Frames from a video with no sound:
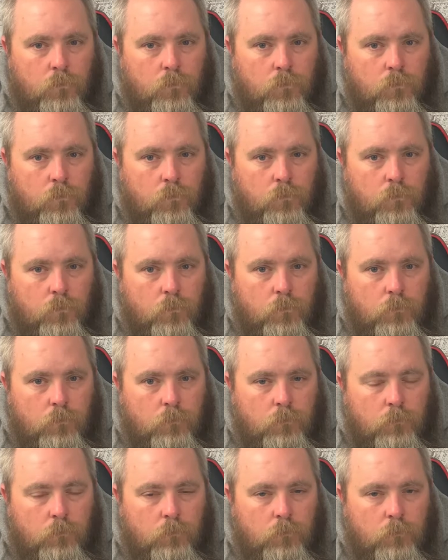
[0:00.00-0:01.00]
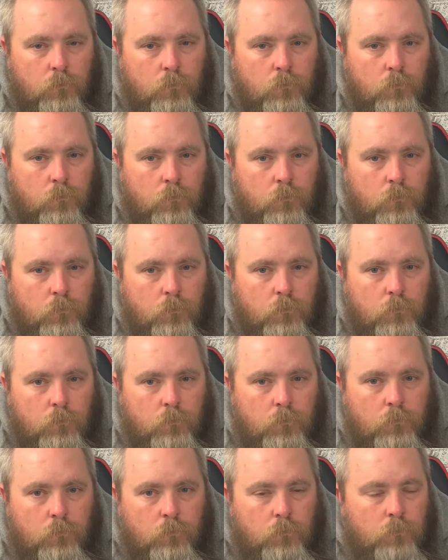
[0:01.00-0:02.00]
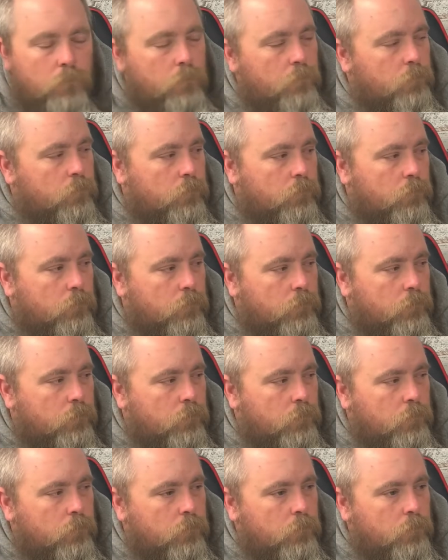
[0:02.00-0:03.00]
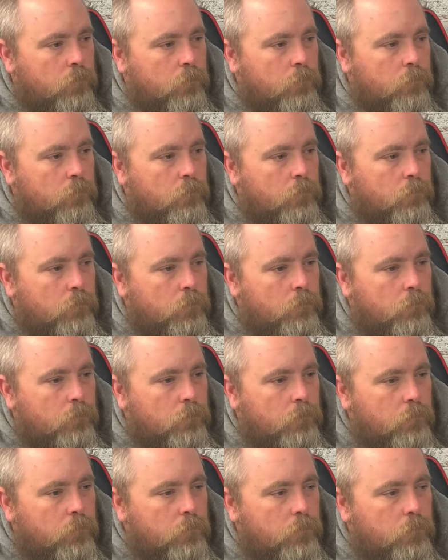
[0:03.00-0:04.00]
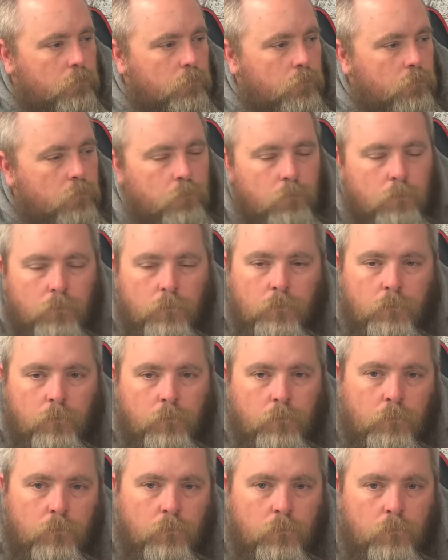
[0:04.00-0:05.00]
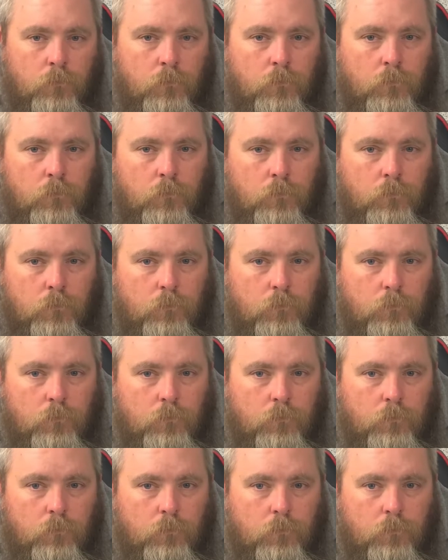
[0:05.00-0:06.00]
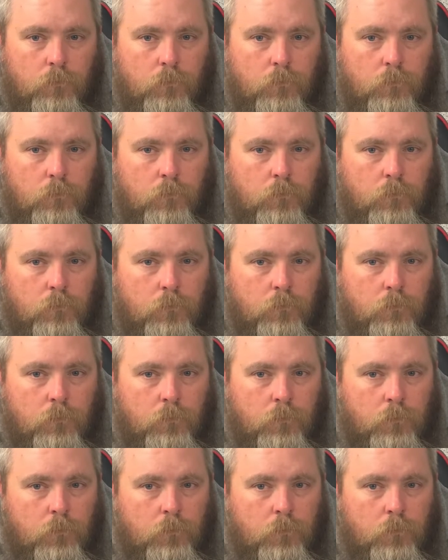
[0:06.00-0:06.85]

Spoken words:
The person shown says nothing.